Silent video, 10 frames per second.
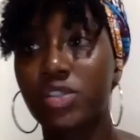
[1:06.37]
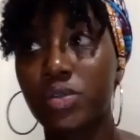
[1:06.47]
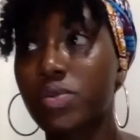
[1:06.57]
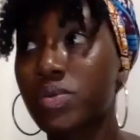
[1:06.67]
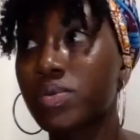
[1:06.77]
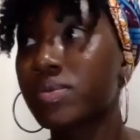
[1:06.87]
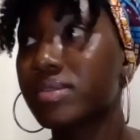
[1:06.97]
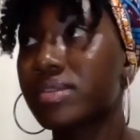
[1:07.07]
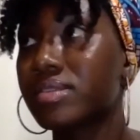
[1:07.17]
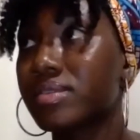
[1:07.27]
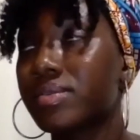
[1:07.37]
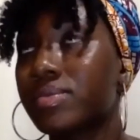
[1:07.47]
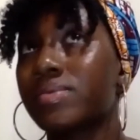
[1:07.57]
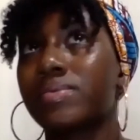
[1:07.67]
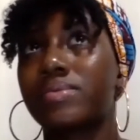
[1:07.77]
to
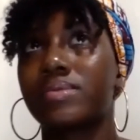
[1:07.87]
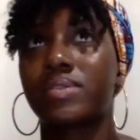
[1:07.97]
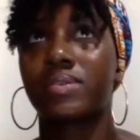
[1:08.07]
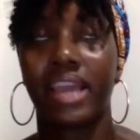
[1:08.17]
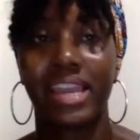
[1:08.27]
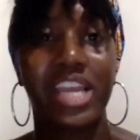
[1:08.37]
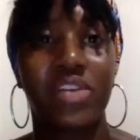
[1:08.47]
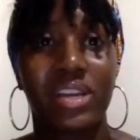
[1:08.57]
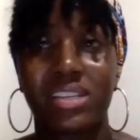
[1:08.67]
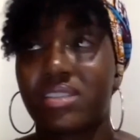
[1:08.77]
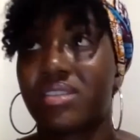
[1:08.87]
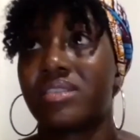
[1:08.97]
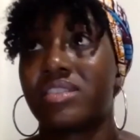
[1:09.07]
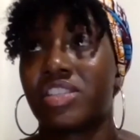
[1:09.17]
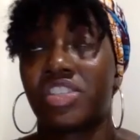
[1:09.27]
get angry and
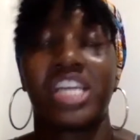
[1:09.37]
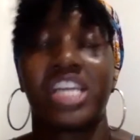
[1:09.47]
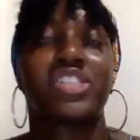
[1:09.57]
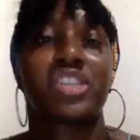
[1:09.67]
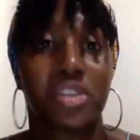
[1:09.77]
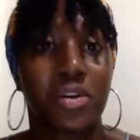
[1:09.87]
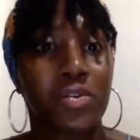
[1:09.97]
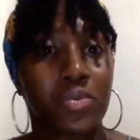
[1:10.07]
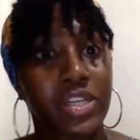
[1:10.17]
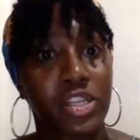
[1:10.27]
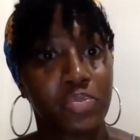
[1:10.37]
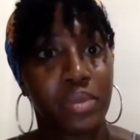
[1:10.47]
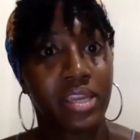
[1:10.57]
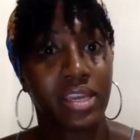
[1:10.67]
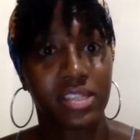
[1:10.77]
to change your tone when you're
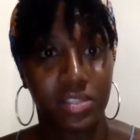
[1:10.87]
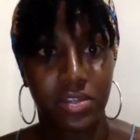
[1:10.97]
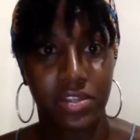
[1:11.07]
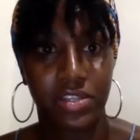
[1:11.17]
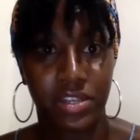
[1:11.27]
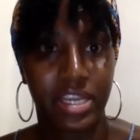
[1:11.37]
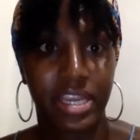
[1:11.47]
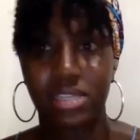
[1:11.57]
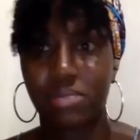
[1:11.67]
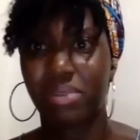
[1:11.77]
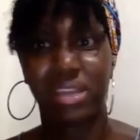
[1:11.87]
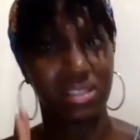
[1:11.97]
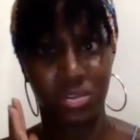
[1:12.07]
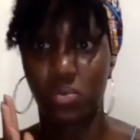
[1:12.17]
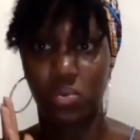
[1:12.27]
speaking to your kids and being a
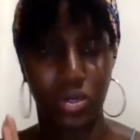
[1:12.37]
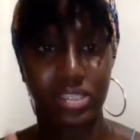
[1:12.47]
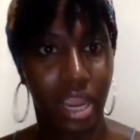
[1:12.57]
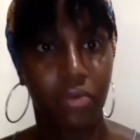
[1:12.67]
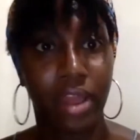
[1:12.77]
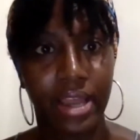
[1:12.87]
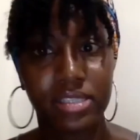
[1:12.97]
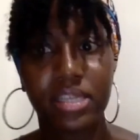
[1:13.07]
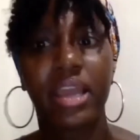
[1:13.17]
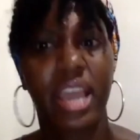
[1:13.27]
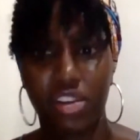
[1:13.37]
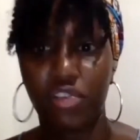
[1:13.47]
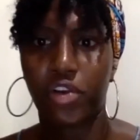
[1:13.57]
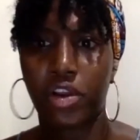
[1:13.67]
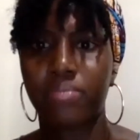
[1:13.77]
little more direct and
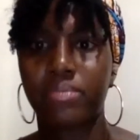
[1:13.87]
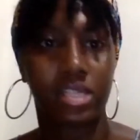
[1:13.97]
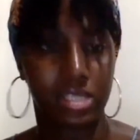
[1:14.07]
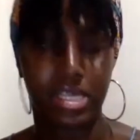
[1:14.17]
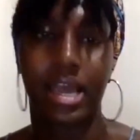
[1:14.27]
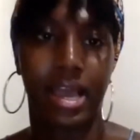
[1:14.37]
firm because